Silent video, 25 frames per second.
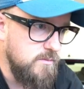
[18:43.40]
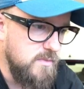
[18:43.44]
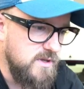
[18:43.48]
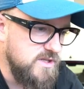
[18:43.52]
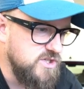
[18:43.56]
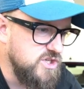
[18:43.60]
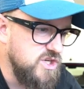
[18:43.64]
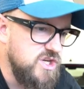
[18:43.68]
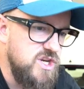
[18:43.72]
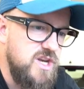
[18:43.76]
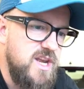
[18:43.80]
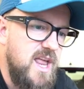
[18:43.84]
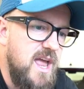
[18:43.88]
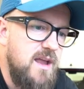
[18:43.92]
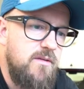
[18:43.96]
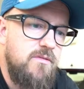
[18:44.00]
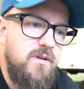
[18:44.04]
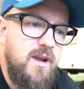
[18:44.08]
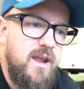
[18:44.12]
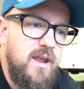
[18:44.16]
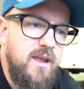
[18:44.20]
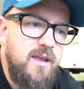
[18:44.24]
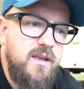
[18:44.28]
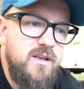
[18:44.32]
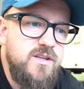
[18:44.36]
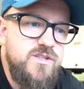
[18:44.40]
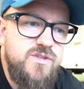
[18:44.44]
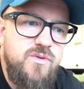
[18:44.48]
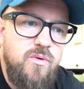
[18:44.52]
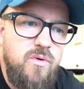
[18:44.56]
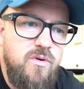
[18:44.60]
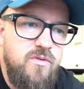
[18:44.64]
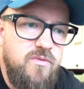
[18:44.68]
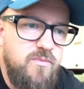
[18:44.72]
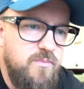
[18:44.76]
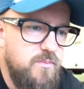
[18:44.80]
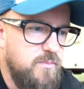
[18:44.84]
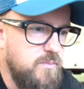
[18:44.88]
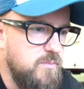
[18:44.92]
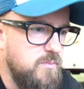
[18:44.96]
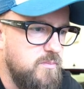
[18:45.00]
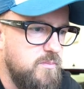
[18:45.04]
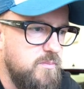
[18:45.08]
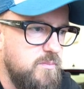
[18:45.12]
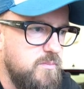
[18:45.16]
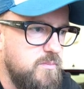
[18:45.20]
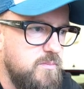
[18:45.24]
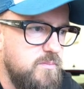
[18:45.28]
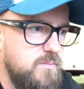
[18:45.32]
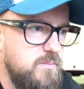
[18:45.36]
generic sort of,
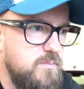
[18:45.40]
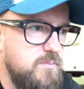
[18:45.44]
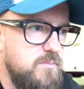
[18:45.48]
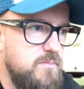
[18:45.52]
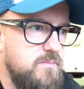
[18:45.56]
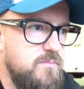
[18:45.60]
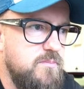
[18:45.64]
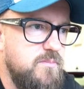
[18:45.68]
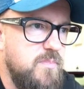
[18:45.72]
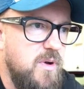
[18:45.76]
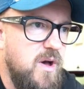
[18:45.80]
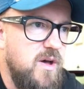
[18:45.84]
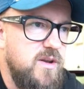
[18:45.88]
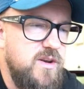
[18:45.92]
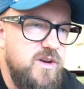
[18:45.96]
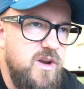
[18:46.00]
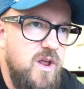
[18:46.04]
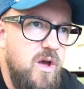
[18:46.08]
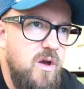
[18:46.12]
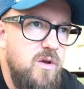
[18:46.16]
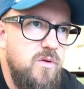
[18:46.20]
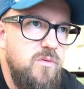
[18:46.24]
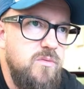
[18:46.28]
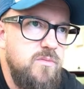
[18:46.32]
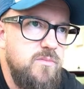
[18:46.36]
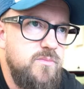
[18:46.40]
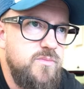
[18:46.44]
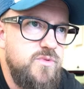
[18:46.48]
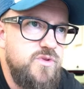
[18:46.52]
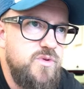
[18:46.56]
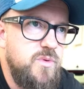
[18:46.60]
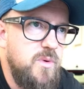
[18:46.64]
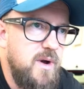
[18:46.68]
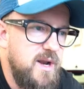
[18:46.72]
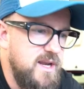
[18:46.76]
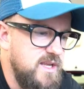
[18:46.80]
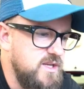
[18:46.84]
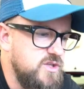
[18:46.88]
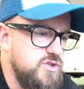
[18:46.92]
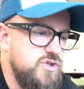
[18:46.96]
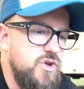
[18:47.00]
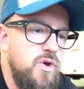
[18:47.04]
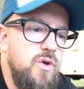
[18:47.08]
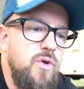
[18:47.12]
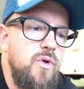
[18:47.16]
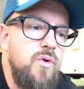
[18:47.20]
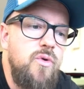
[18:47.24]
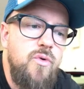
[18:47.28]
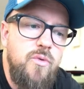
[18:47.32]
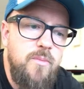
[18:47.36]
I don't know,
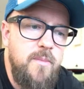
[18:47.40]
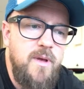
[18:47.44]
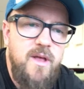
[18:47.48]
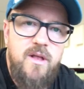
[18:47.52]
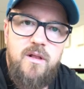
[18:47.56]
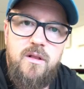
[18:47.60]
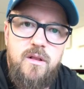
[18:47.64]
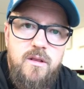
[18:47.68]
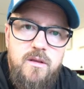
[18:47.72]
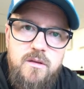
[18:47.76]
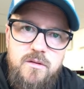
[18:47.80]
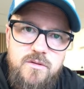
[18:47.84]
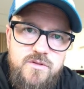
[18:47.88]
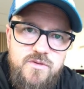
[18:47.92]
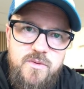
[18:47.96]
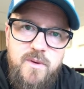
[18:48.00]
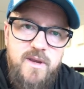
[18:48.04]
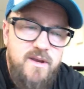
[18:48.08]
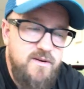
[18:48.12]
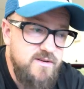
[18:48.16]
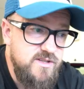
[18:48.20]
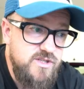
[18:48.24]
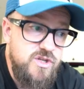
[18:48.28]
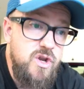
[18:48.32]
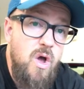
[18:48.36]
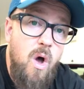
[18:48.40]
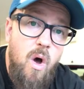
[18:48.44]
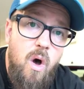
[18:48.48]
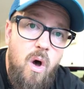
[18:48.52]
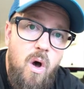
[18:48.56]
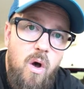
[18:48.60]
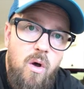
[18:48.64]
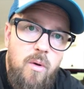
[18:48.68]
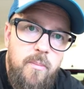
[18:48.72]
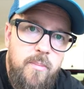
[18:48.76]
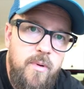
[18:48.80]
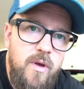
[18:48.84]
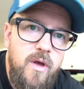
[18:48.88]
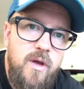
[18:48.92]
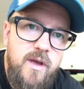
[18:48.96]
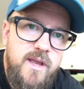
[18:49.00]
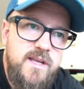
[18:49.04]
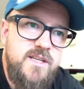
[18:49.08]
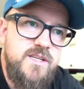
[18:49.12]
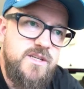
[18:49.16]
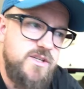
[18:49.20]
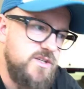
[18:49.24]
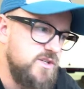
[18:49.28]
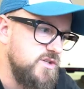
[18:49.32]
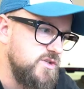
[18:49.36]
22 mil tweeter. It's not, but it
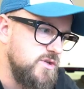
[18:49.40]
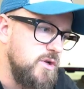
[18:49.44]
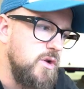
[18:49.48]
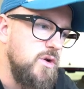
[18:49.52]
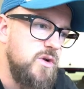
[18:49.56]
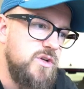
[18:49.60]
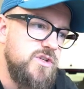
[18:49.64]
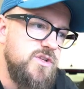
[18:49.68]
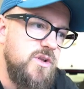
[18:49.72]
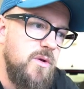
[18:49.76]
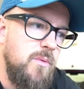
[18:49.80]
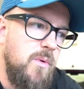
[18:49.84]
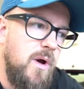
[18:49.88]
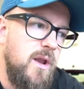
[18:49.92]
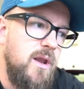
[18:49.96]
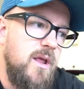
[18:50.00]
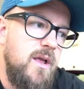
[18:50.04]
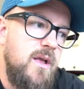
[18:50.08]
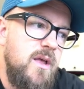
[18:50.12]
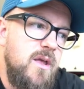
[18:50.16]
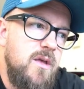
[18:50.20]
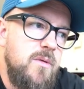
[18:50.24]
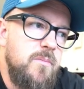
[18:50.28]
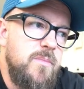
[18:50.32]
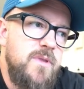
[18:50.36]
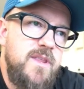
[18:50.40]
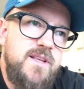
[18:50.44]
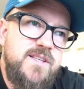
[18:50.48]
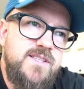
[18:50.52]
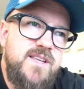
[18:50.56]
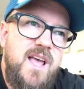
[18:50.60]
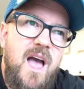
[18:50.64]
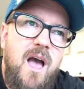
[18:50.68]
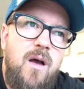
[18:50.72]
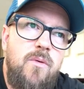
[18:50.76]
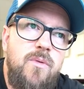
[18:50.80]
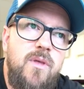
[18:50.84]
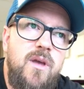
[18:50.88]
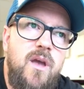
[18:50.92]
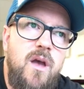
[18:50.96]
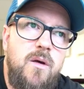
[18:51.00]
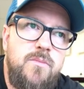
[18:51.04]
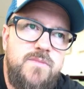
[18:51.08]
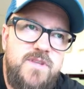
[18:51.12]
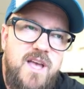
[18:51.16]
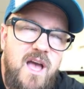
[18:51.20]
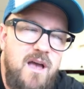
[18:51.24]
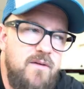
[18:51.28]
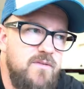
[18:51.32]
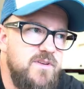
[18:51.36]
just looks like one. But the sound that
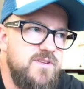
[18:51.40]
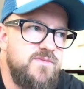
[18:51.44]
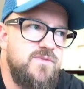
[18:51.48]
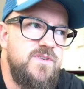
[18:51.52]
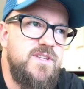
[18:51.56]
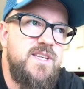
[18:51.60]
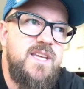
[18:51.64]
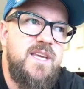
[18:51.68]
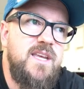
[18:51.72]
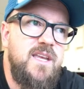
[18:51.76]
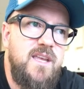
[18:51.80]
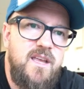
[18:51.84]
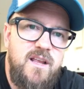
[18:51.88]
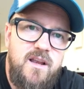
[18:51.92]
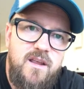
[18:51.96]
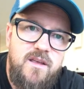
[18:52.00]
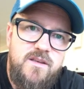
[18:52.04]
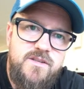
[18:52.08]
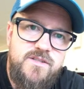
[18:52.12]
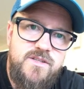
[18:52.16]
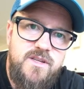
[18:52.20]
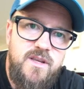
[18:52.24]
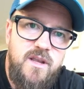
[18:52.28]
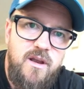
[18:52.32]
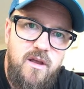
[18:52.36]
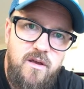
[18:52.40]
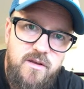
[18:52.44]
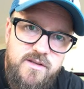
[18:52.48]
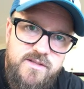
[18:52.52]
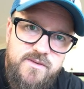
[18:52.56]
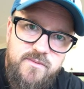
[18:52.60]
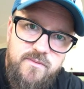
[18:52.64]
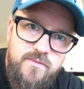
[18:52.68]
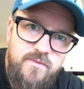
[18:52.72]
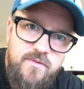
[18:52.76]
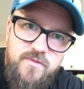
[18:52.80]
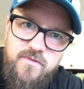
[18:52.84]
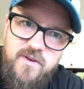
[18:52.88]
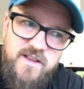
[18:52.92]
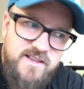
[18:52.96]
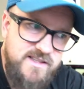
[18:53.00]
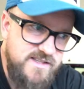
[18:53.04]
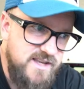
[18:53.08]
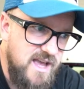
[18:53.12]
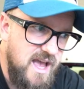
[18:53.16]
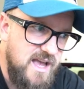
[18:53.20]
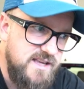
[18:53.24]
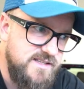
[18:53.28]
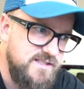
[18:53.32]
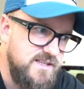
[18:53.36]
comes out of it's ridiculous. You know, it's a
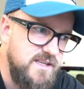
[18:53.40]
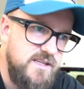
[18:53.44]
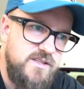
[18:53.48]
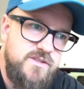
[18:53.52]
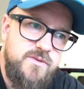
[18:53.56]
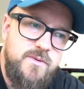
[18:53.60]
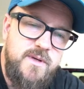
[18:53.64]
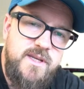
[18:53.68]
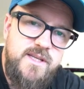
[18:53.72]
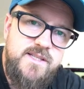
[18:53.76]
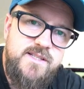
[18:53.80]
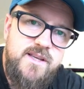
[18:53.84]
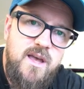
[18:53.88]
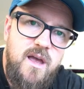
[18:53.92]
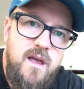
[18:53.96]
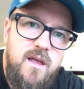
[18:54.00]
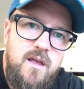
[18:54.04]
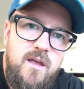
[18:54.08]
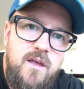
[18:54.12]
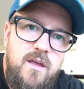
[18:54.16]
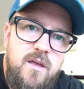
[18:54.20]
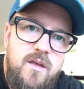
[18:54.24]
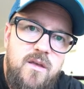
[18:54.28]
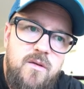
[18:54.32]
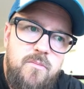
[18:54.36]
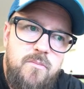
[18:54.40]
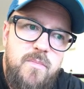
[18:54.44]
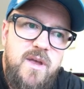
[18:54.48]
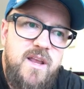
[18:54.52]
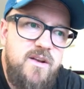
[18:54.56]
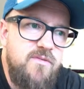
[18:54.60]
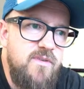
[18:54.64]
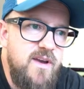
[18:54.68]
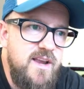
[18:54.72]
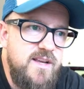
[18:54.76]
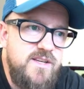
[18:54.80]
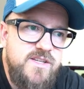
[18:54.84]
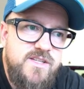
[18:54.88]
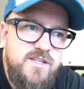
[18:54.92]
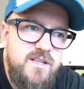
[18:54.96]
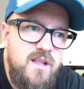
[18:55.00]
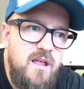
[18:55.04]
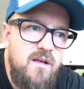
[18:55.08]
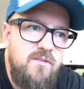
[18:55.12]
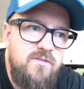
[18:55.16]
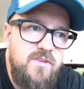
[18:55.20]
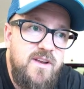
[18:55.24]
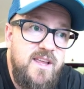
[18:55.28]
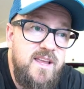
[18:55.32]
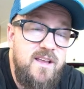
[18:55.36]
fantastic tweeter. Mid-range is
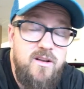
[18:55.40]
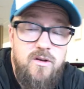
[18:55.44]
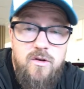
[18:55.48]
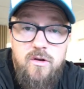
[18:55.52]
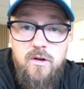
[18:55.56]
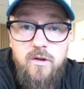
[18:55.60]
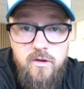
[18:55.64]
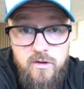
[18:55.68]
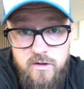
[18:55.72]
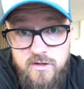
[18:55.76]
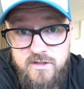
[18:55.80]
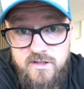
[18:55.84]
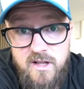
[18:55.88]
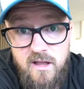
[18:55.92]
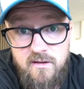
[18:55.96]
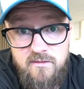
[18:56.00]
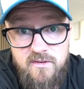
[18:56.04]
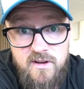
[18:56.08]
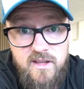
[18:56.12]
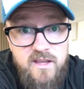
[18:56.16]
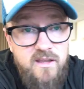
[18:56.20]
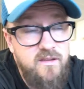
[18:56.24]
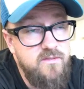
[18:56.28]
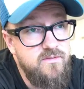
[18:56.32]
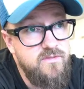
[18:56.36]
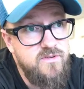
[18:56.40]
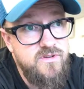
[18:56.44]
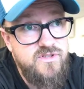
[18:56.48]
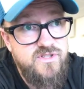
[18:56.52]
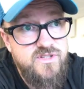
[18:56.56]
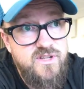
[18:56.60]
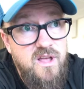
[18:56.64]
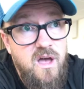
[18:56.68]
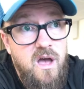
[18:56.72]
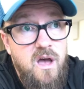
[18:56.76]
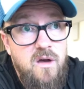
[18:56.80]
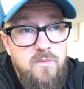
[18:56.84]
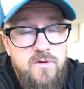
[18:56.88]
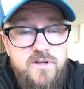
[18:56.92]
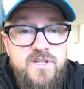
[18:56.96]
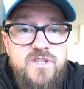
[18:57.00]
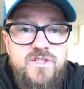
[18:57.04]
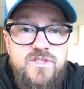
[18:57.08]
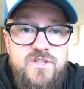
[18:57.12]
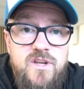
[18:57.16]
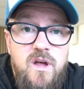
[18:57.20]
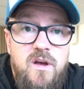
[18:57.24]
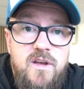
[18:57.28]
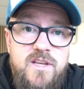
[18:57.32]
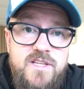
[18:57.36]
lovely. It looks lovely for a start, which
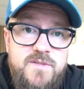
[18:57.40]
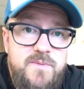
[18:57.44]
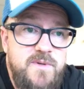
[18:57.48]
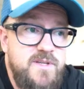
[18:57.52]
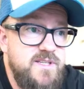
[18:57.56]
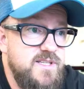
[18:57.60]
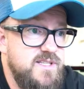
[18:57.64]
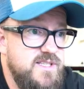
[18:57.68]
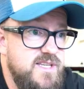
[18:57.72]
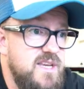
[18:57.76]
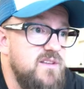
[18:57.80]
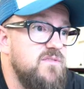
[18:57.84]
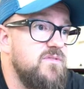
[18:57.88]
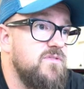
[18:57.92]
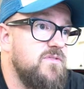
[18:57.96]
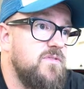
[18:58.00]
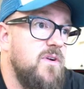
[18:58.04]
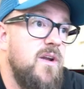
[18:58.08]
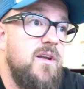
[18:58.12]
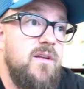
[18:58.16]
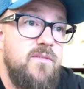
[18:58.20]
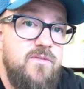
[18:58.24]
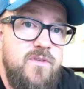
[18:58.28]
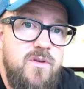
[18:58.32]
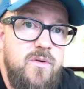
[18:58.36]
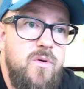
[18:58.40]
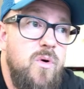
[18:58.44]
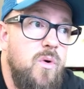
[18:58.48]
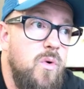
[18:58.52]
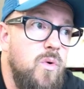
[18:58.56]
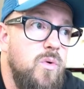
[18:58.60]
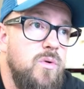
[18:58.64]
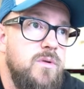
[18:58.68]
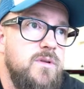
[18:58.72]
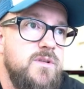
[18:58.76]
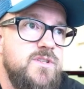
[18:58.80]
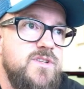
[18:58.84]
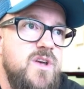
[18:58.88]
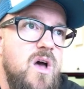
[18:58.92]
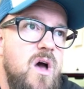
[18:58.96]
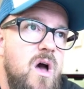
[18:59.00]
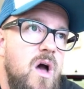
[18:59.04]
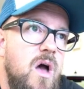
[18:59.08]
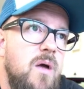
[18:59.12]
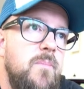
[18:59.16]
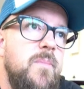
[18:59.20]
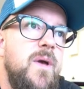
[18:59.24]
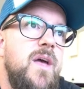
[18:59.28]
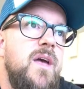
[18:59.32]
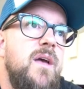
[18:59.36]
is nice because it's in front of you all the
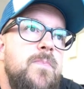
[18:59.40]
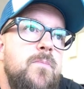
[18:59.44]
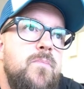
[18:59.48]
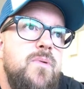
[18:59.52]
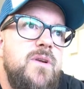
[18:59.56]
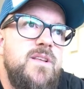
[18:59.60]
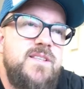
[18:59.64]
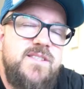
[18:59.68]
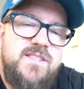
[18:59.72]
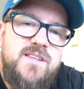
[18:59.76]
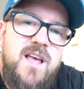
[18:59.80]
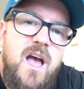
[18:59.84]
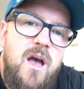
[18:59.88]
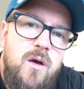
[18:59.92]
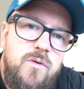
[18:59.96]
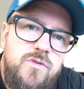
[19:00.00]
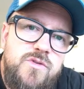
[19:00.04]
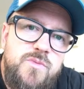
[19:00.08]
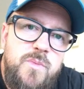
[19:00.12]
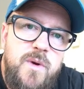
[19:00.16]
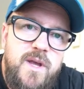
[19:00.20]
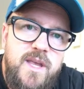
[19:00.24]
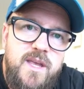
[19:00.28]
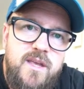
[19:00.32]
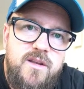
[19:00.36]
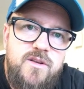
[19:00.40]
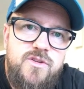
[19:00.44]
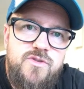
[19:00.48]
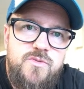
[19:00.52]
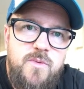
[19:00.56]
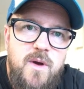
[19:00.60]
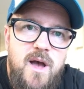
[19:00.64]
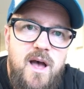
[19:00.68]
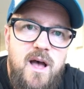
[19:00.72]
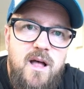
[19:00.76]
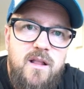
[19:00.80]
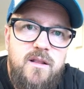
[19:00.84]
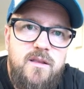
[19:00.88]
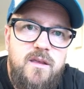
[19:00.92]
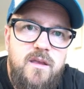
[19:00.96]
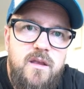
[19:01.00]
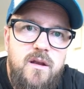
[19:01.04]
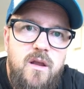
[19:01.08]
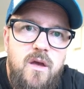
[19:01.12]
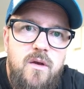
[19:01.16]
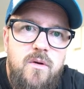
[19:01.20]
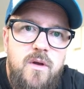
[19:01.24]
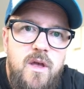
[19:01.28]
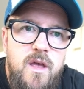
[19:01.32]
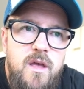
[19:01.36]
time. But it sounds wicked as well, you
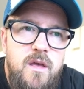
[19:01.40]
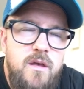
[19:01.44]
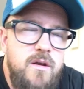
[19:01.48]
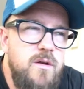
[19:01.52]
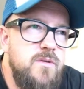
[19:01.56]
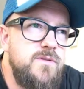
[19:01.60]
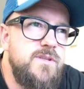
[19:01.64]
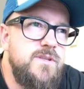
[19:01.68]
know. And I